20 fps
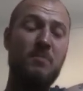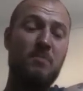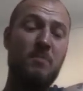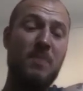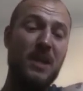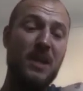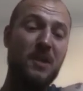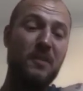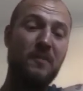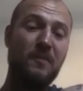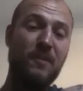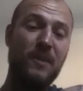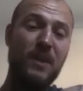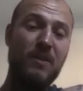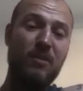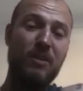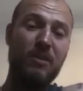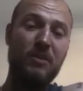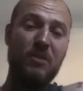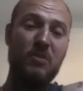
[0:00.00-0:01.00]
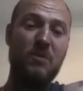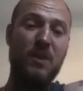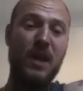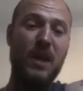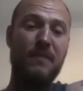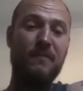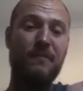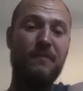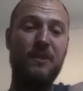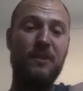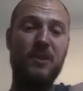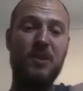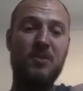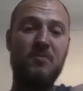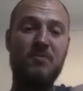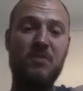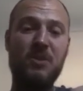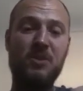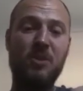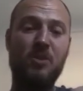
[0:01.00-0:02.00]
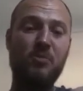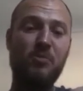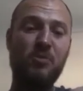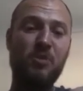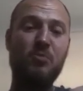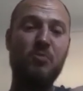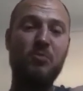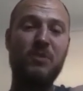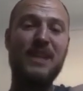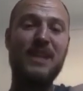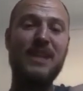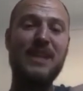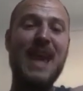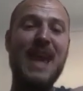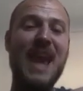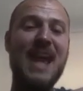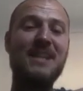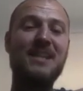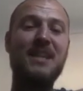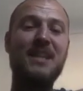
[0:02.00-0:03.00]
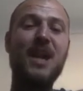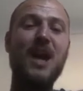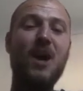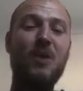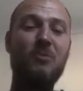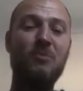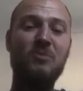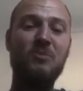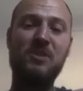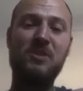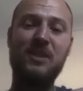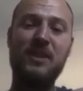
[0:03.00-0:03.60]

Biggest fear I do have is a horse called Ken Colt